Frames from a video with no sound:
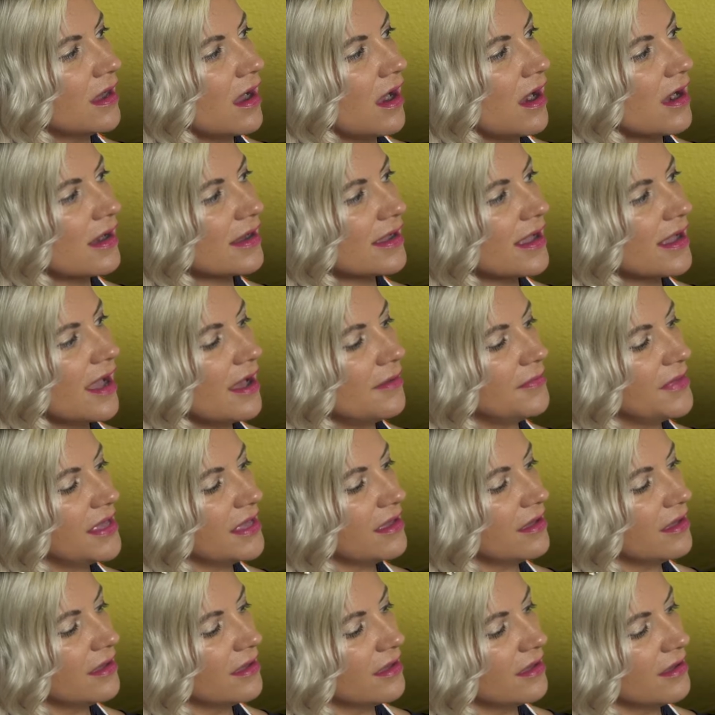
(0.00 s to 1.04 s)
are
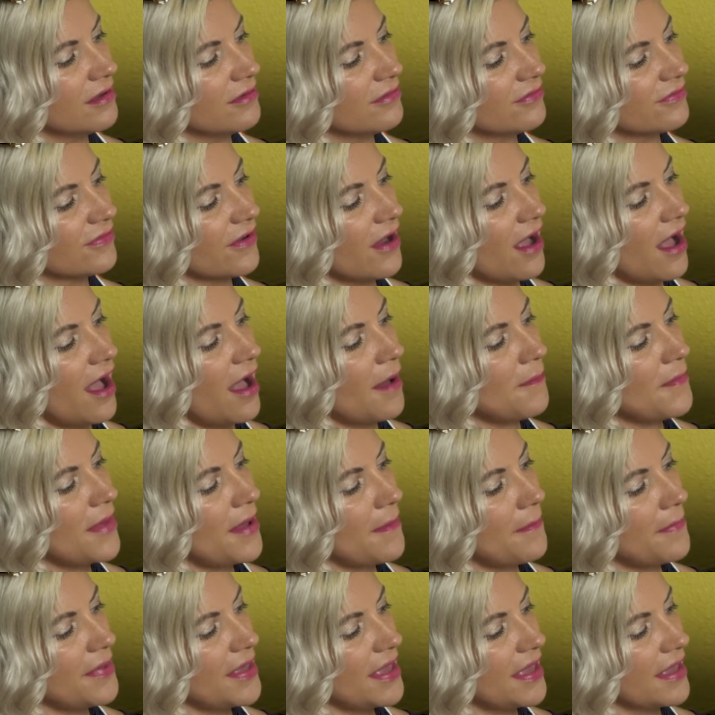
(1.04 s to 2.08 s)
coming from
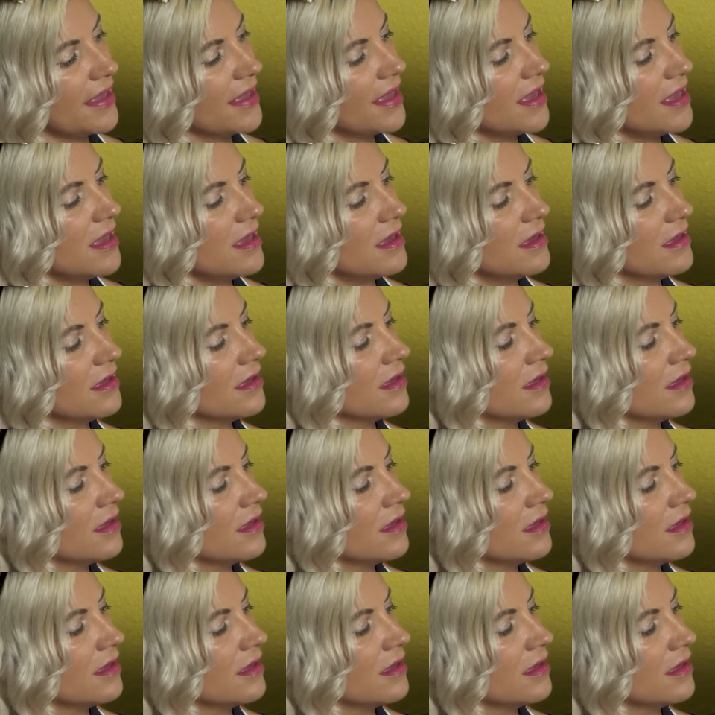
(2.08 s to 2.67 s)
Piggy.